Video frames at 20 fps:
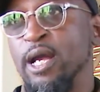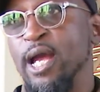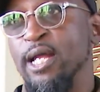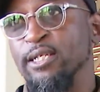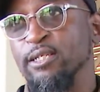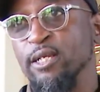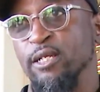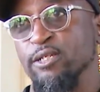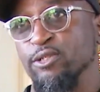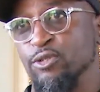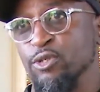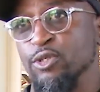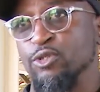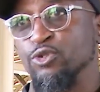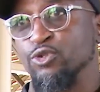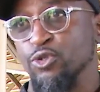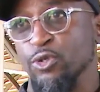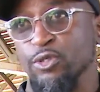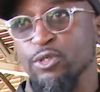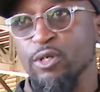at you,
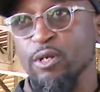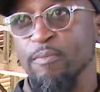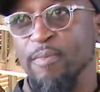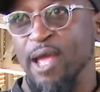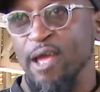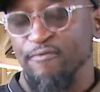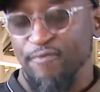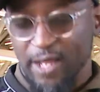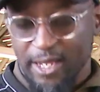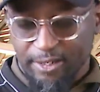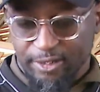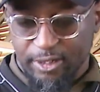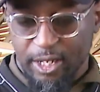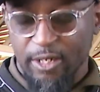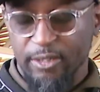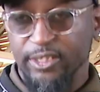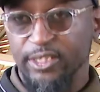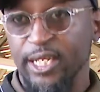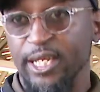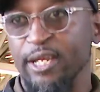you do the math, had
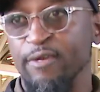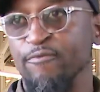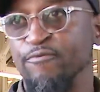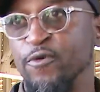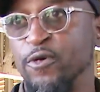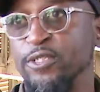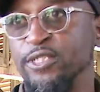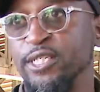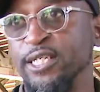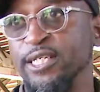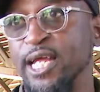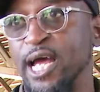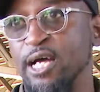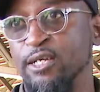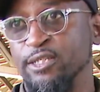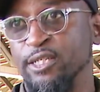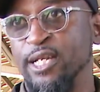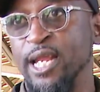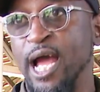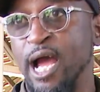$13,
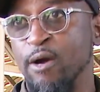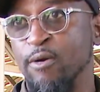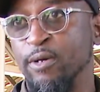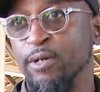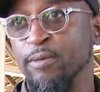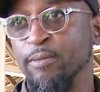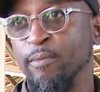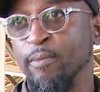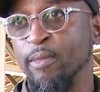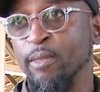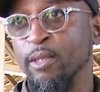$14 an hour,